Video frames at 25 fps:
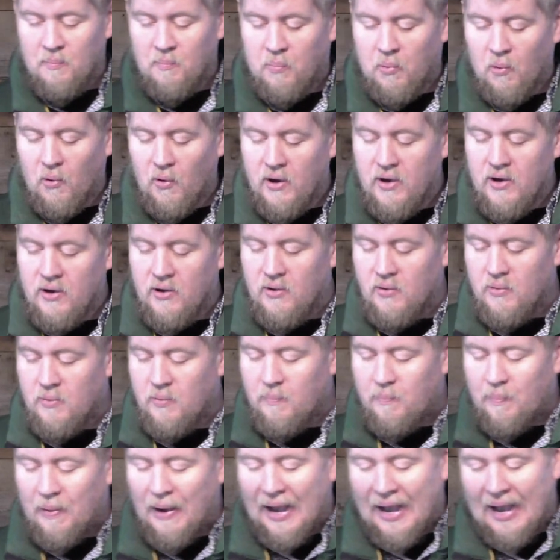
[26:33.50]

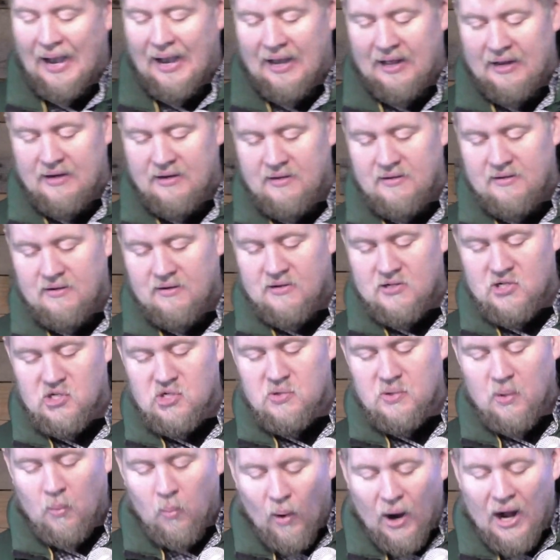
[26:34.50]
boiled pot or
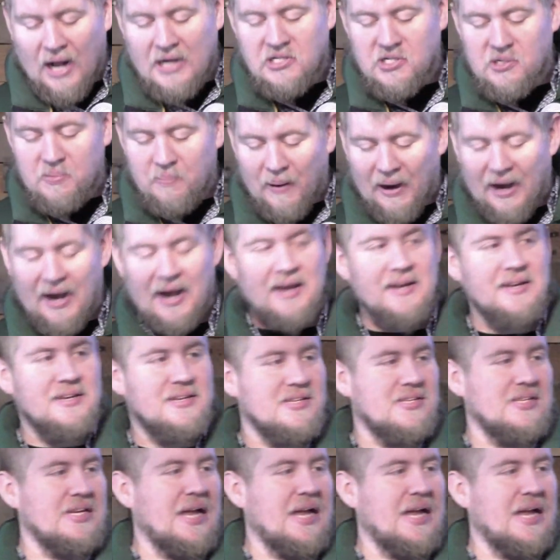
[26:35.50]
a watched pot does